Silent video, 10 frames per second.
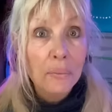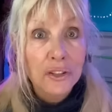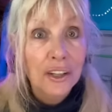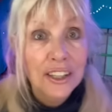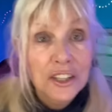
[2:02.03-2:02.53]

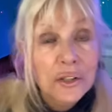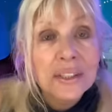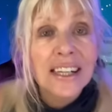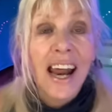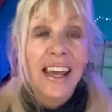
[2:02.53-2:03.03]
was going to do
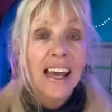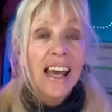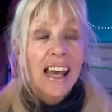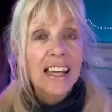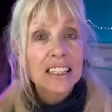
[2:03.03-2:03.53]
today.
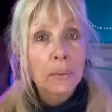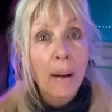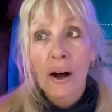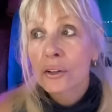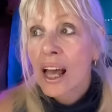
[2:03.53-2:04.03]
It's
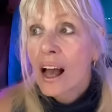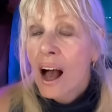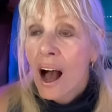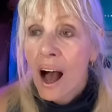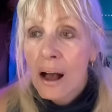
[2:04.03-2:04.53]
about
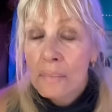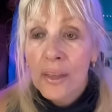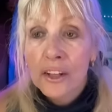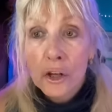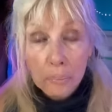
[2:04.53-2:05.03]
um,
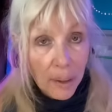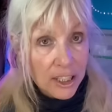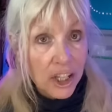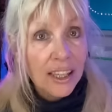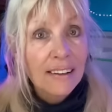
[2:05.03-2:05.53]
your
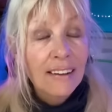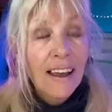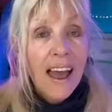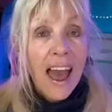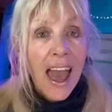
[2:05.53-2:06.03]
budget
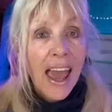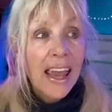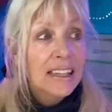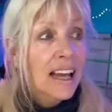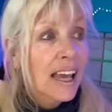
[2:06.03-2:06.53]

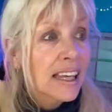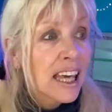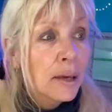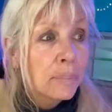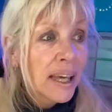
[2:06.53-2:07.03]
and
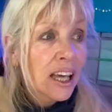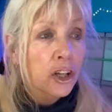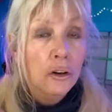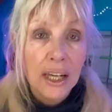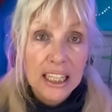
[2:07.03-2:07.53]
keeping
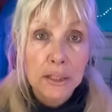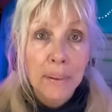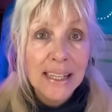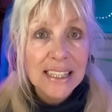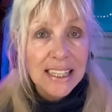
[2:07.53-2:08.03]
your
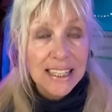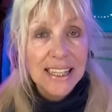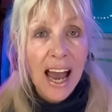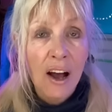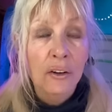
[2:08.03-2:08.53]
expenses
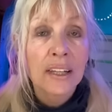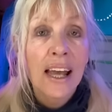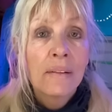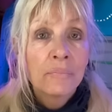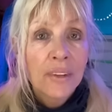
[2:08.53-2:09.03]
down,
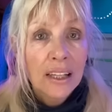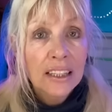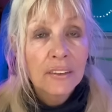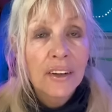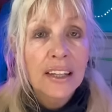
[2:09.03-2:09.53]

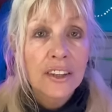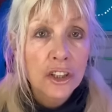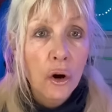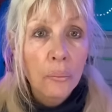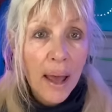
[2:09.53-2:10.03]
living the
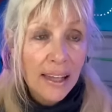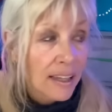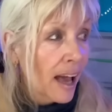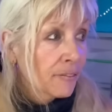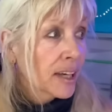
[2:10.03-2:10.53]
nomad
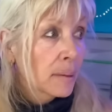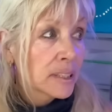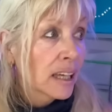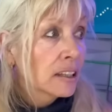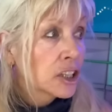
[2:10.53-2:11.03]
life. And I'm
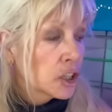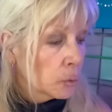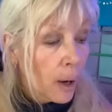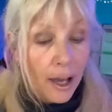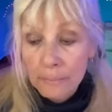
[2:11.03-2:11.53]
telling you
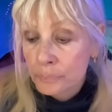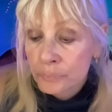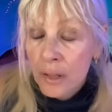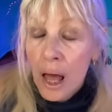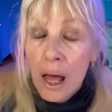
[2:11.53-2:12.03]
what,
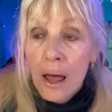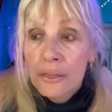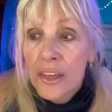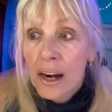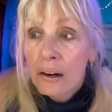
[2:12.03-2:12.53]

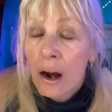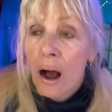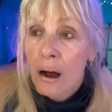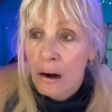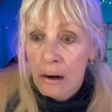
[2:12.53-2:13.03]
there
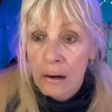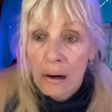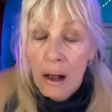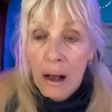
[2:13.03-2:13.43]
are